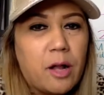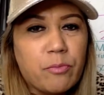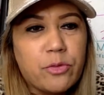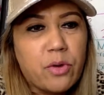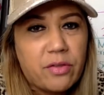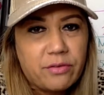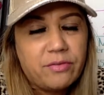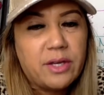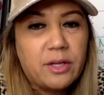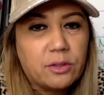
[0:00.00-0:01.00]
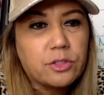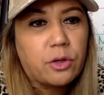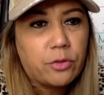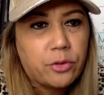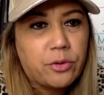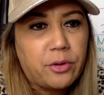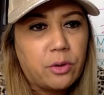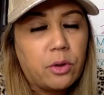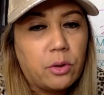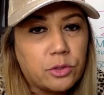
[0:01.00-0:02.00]
through all the videos, go through it.
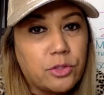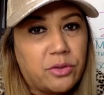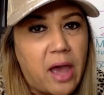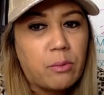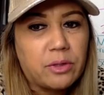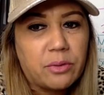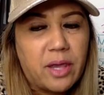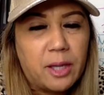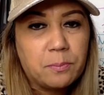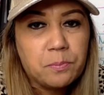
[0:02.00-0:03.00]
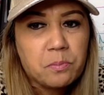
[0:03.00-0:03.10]
Go to that one, okay?